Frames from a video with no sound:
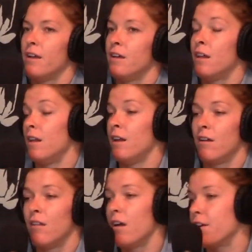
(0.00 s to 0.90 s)

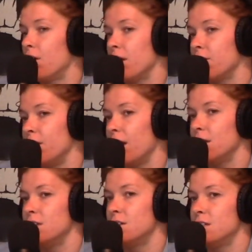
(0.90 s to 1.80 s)
a lot of CrossFit
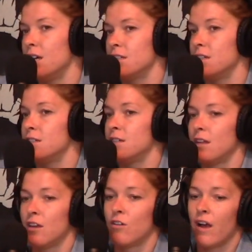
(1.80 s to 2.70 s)
athletes will attest to this. So,
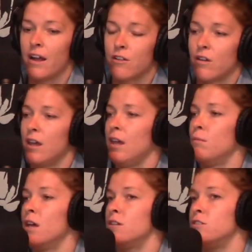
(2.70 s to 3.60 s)
like, you're answering
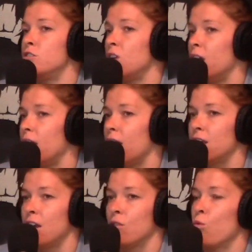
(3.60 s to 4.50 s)
emails, you're trying to get
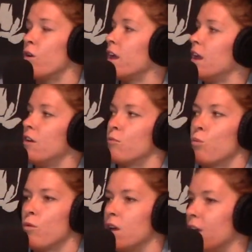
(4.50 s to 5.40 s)
things working.
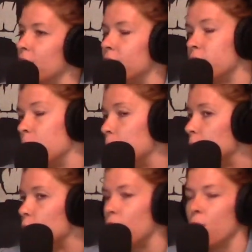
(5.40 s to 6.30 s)
You're working. Some
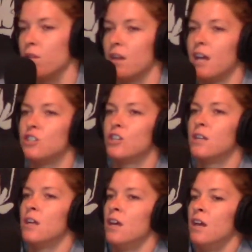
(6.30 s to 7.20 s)
people are working with an
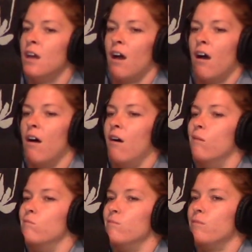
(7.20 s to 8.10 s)
agent.
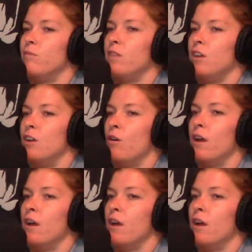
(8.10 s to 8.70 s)
You know,